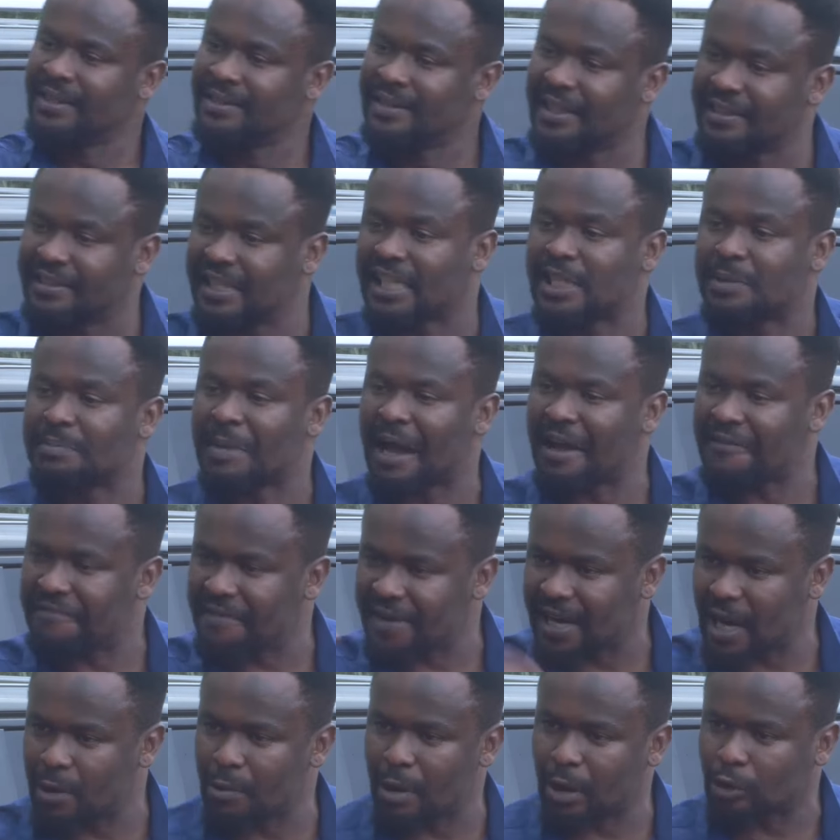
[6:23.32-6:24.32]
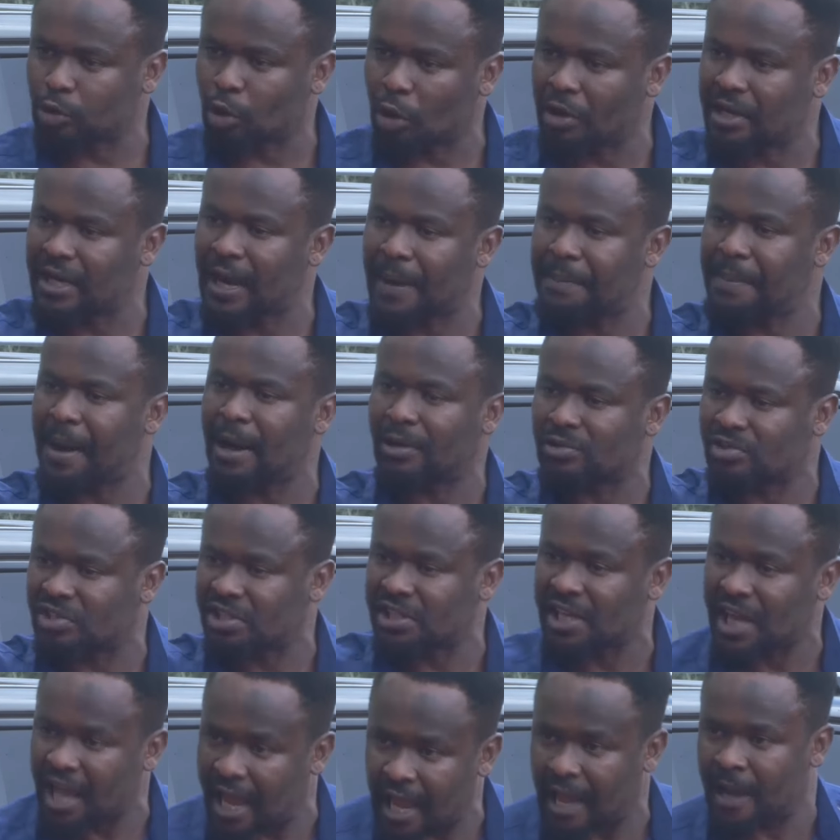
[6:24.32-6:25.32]
This is my father we are talking about
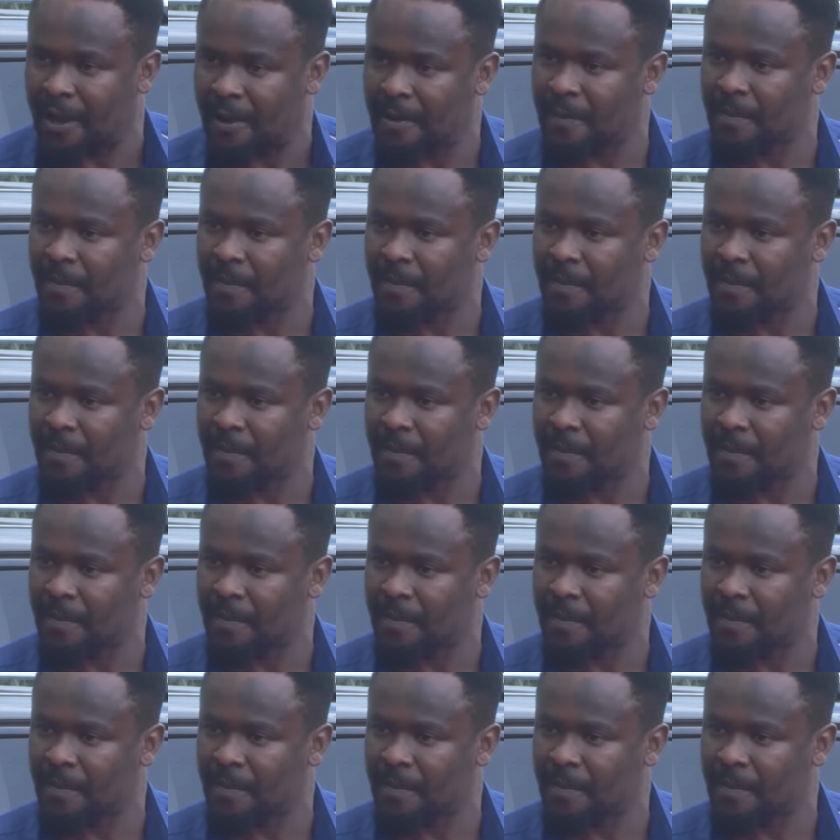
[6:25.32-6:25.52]
here.